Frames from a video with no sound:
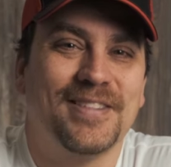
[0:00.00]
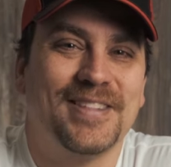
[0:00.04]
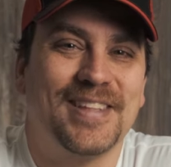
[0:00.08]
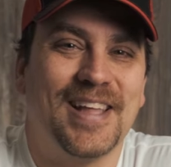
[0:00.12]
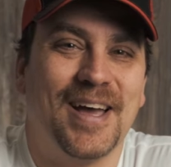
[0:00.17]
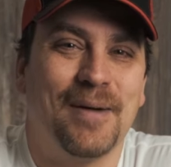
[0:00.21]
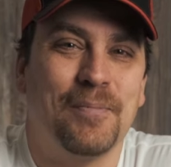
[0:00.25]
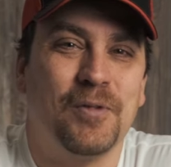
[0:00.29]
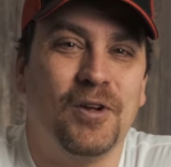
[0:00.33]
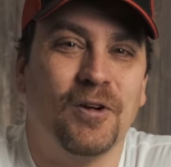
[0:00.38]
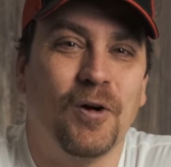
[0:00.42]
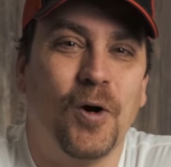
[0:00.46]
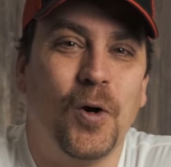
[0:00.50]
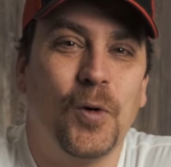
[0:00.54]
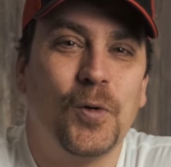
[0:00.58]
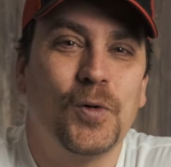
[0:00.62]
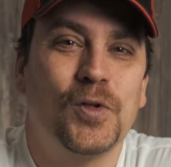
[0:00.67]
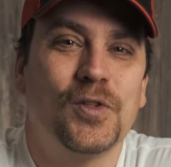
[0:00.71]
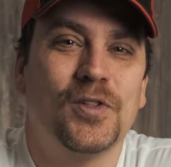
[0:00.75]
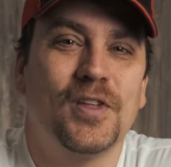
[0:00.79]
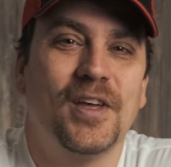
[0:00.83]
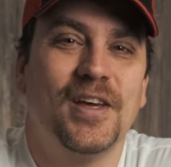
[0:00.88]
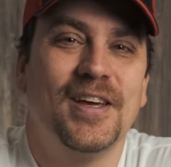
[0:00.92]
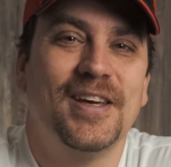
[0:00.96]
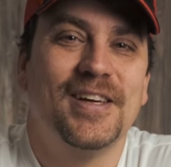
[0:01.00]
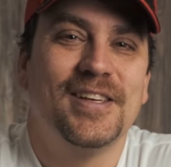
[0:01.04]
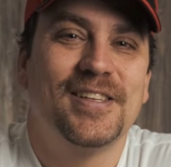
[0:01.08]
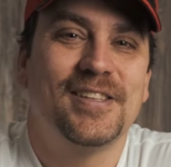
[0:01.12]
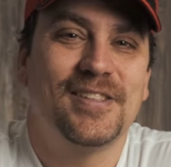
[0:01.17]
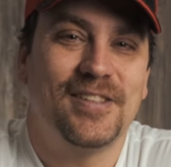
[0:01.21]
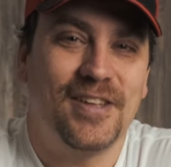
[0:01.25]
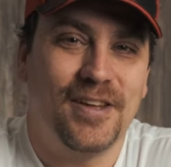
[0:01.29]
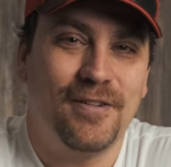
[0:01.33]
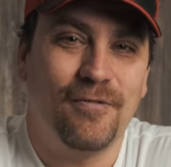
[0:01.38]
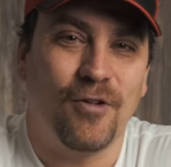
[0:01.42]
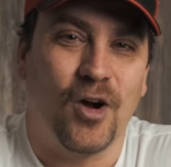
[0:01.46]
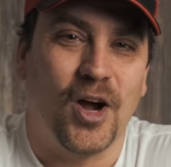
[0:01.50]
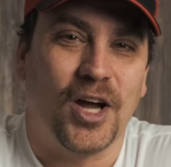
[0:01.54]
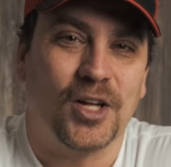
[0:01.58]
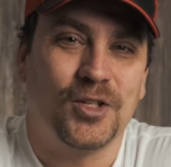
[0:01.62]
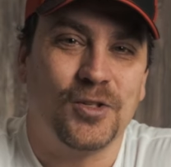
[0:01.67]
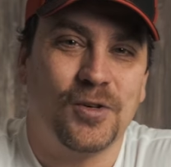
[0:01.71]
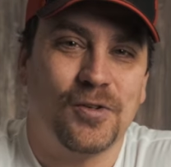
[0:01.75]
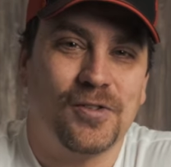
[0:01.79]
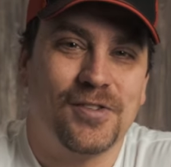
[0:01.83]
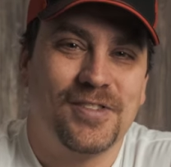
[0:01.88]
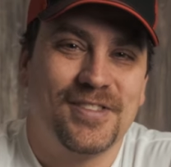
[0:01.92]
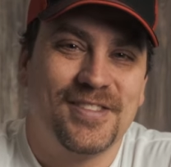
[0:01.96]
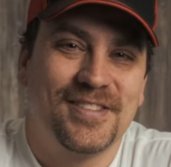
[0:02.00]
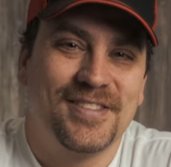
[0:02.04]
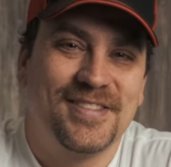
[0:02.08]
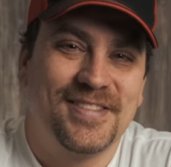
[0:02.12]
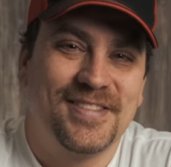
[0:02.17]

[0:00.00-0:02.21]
I'm your host, Steve Rogers.